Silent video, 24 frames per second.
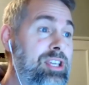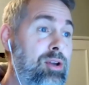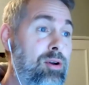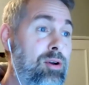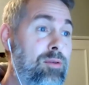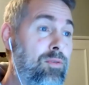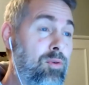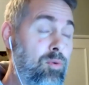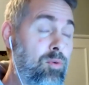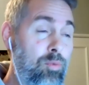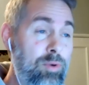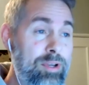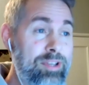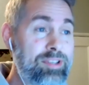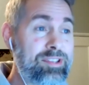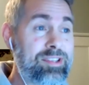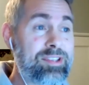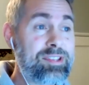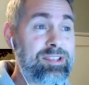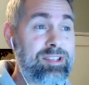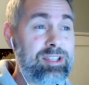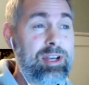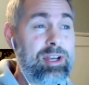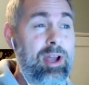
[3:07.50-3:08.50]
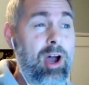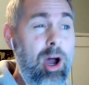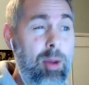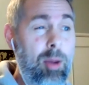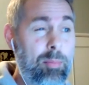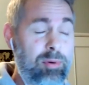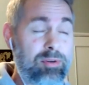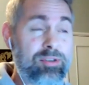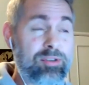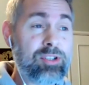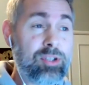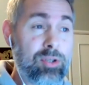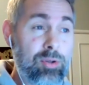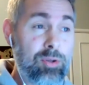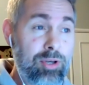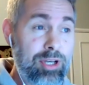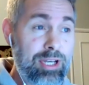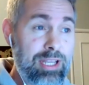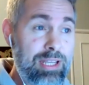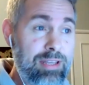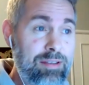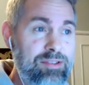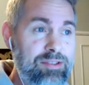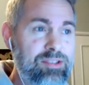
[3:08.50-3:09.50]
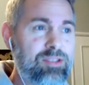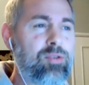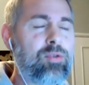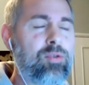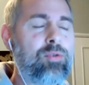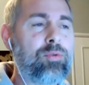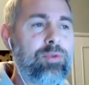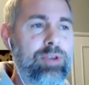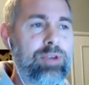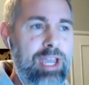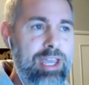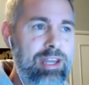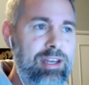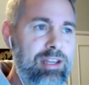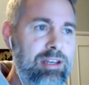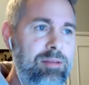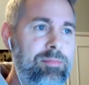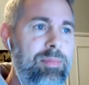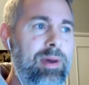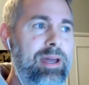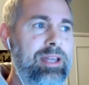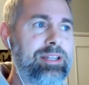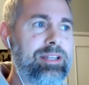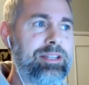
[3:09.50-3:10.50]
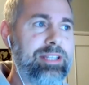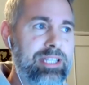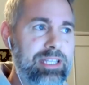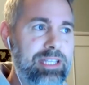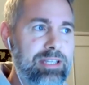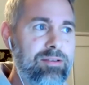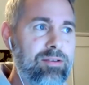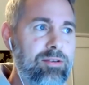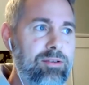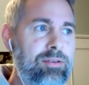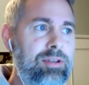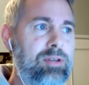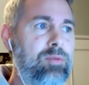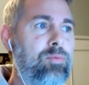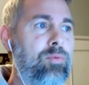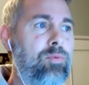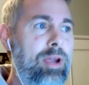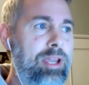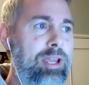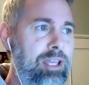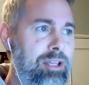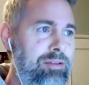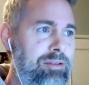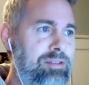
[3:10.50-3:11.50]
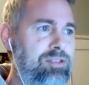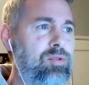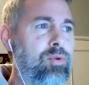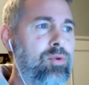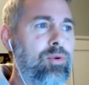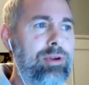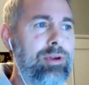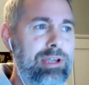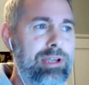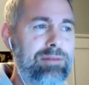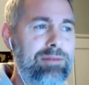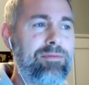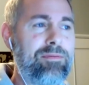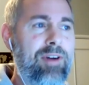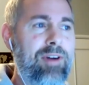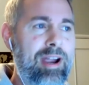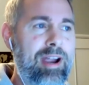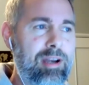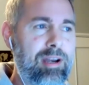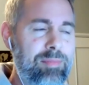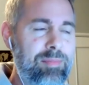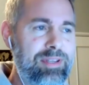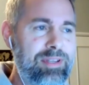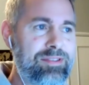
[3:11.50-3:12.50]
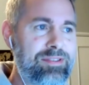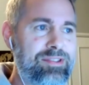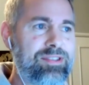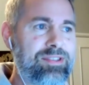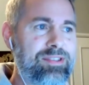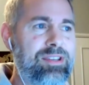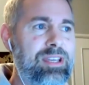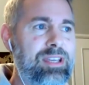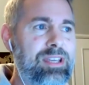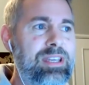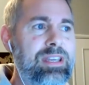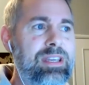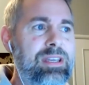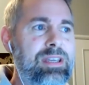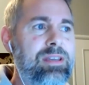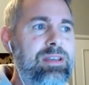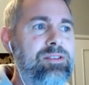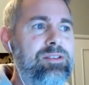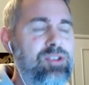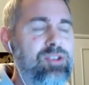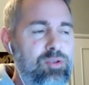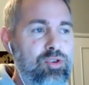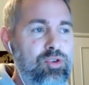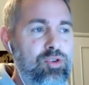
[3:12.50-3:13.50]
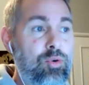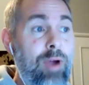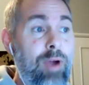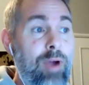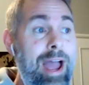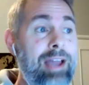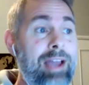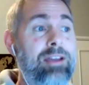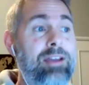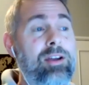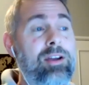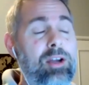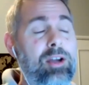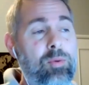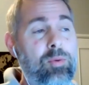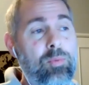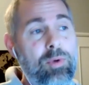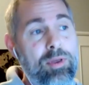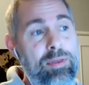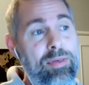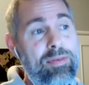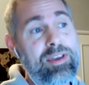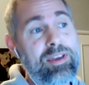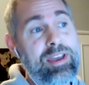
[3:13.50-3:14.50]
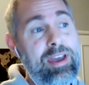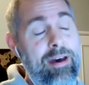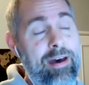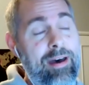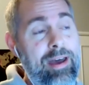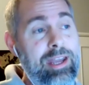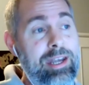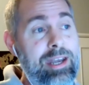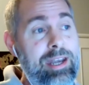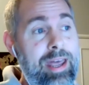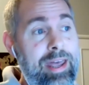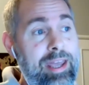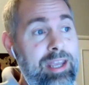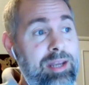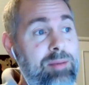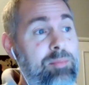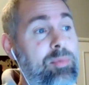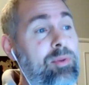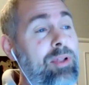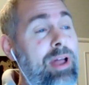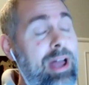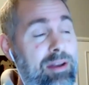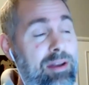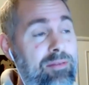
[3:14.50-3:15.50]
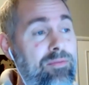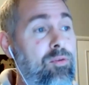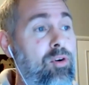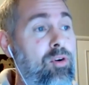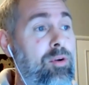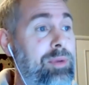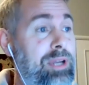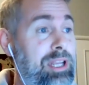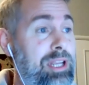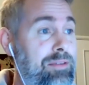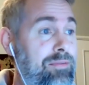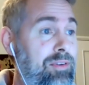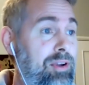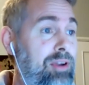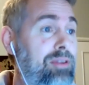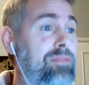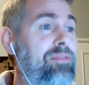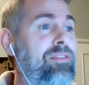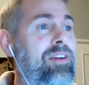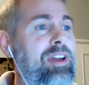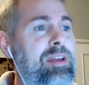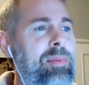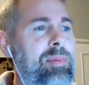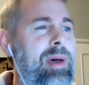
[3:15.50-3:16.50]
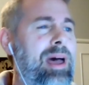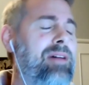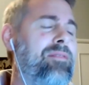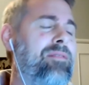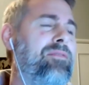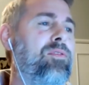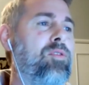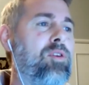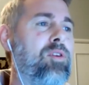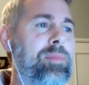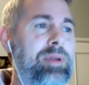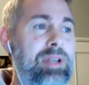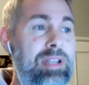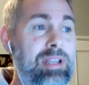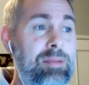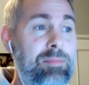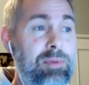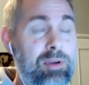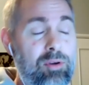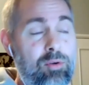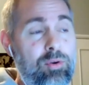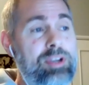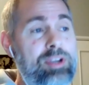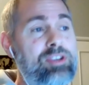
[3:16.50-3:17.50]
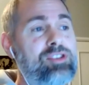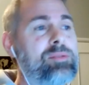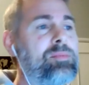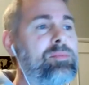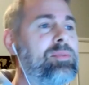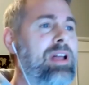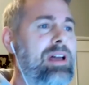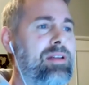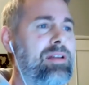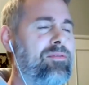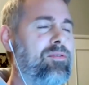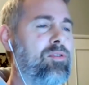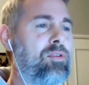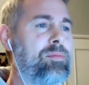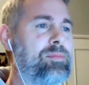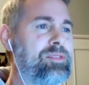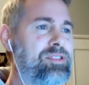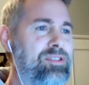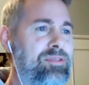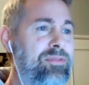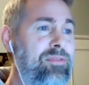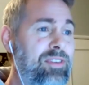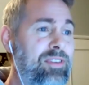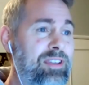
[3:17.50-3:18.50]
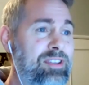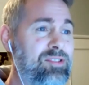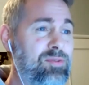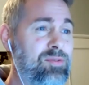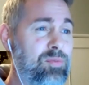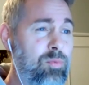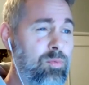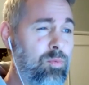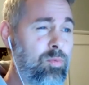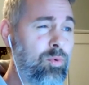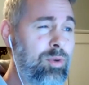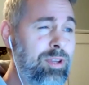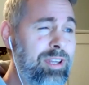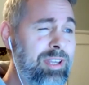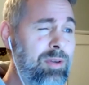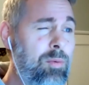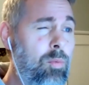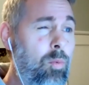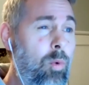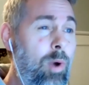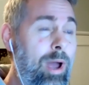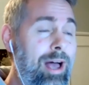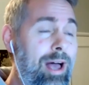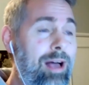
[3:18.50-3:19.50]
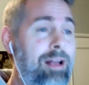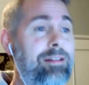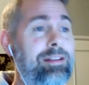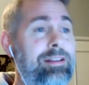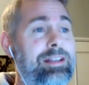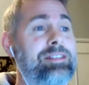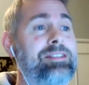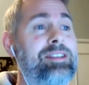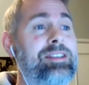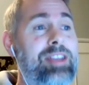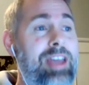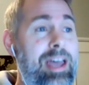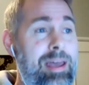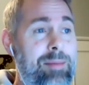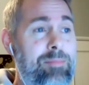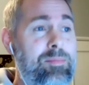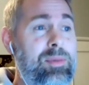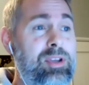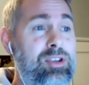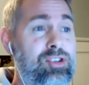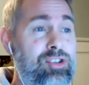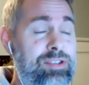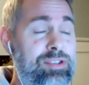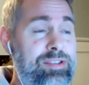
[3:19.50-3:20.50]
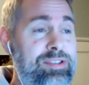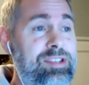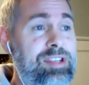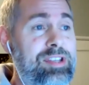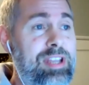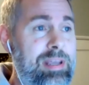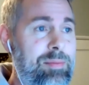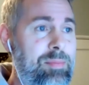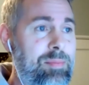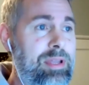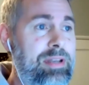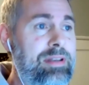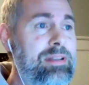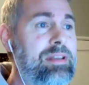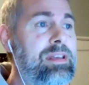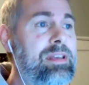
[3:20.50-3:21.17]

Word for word: over risks and opportunities created by legal and regulatory environments. So, Tracker with the I 9 platform and eVerify platform and immigration platforms fits really well into that mission statement.